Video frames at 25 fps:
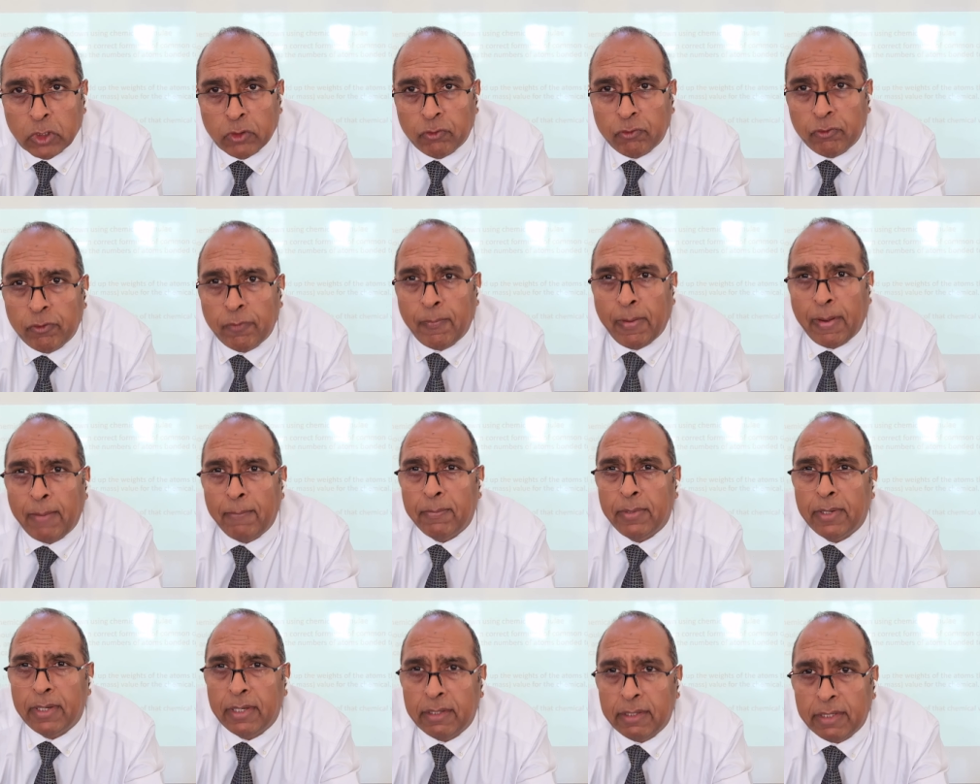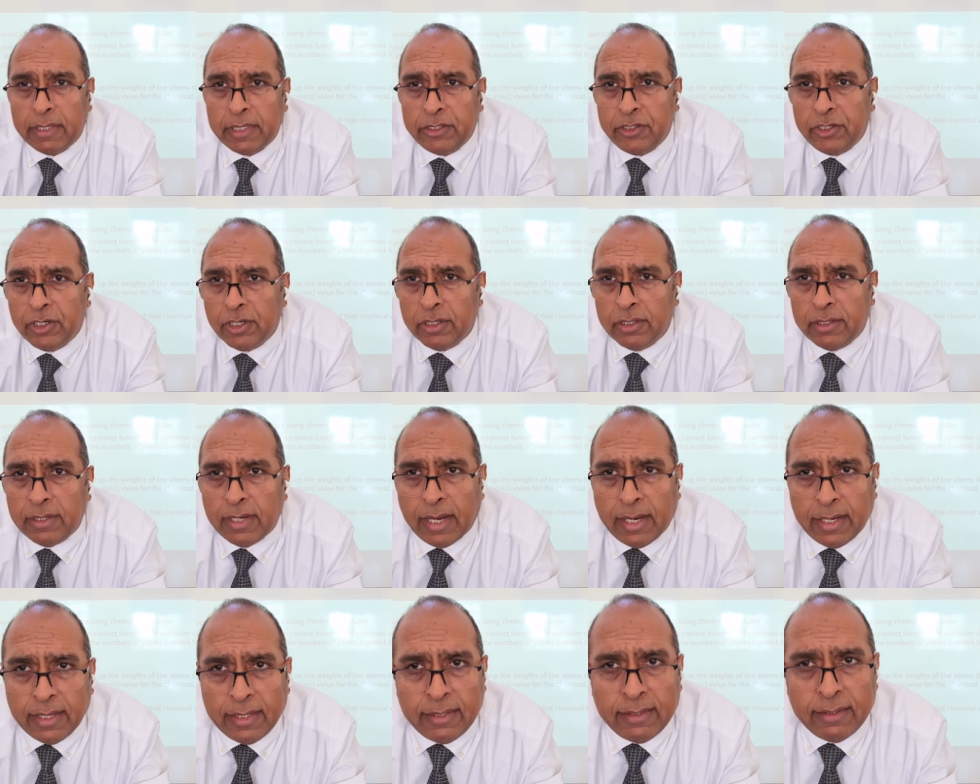Remember, in year
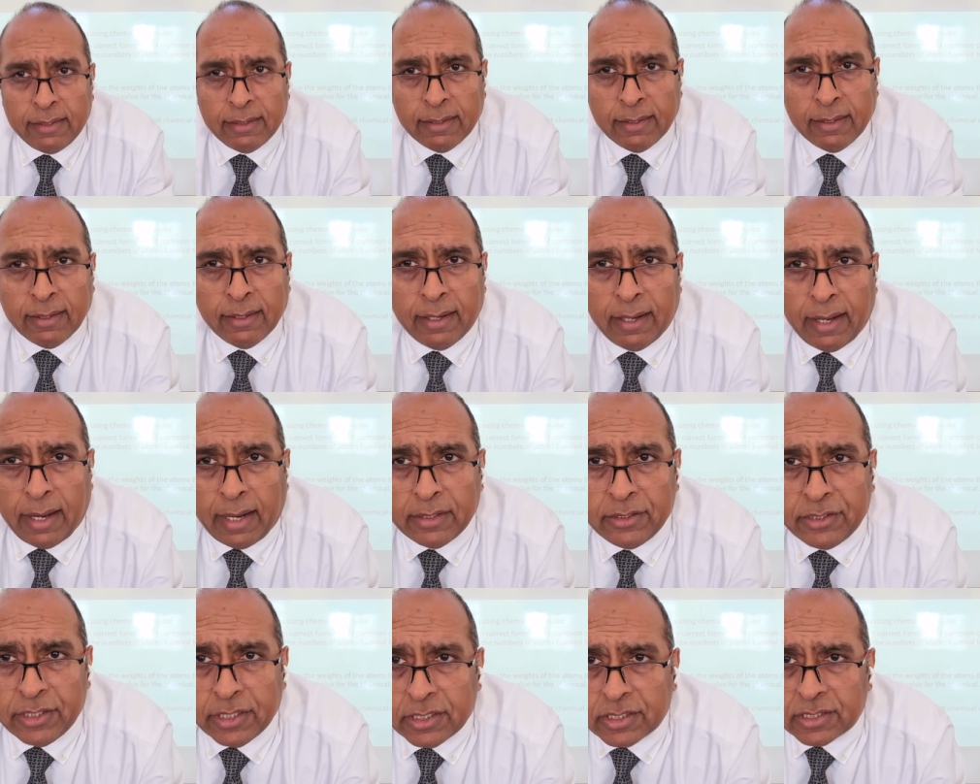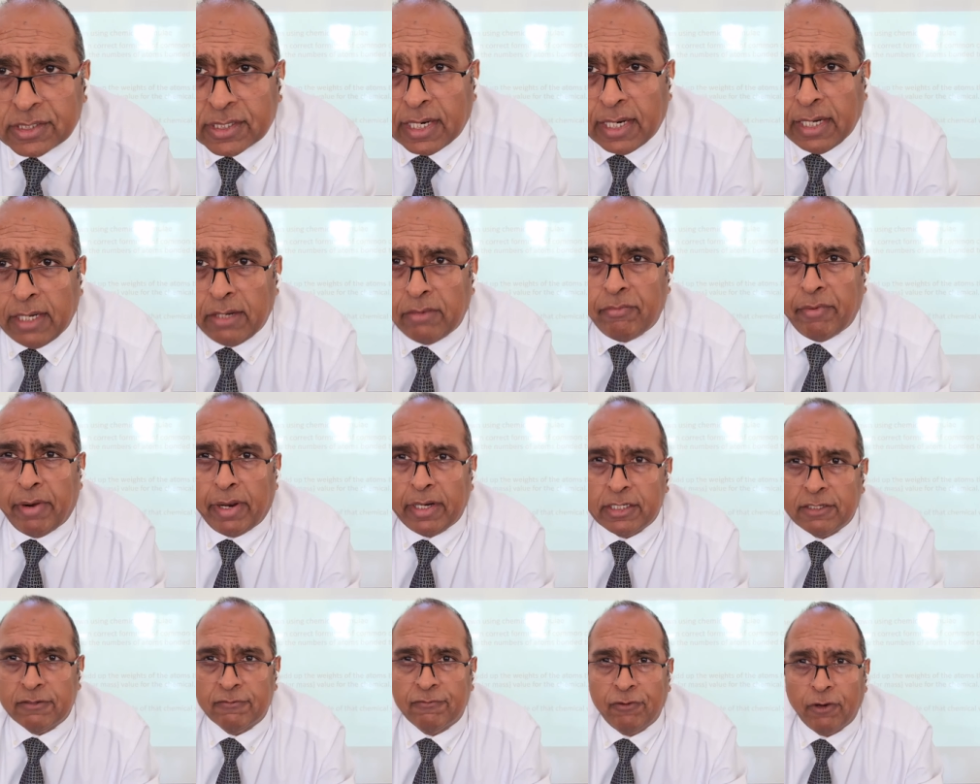9, I did say
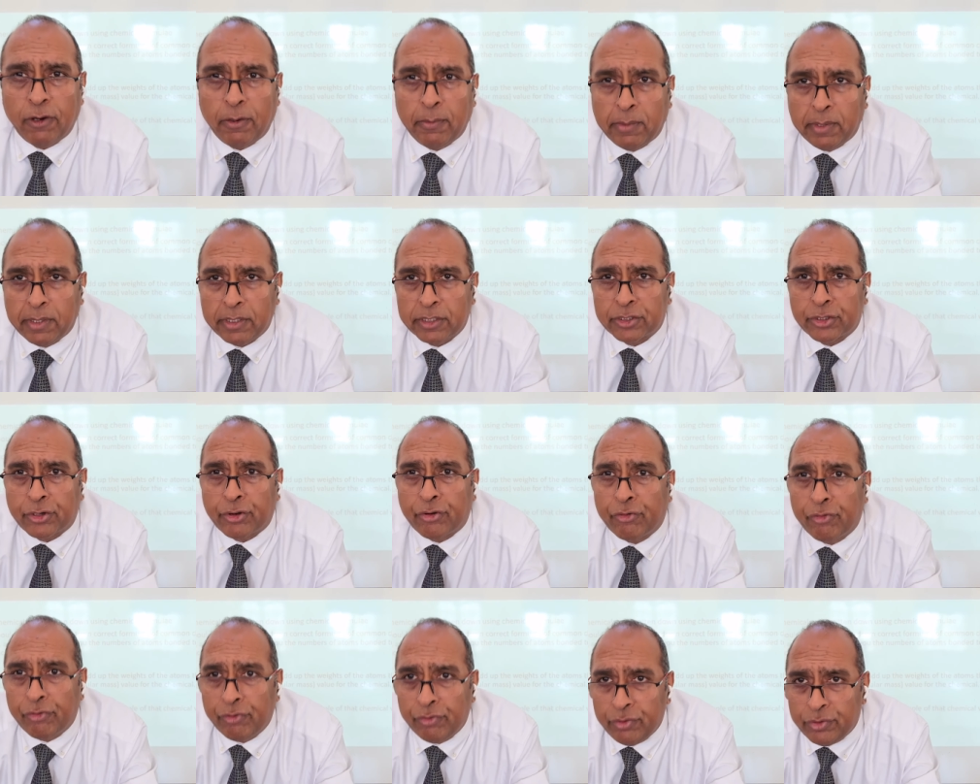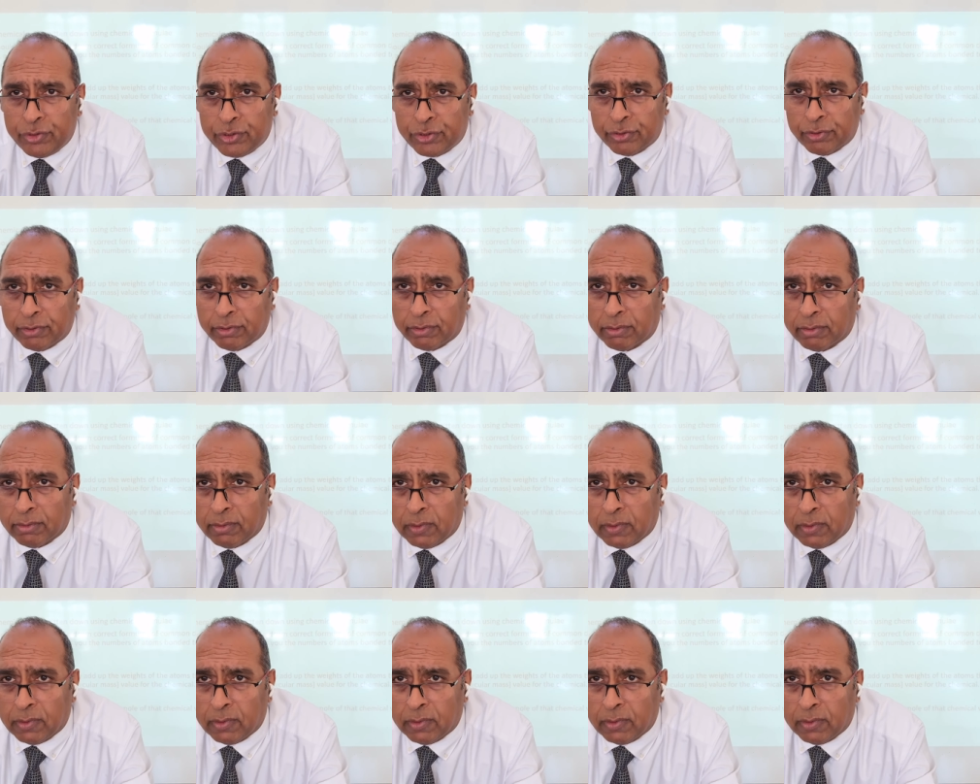writing formula is crucial.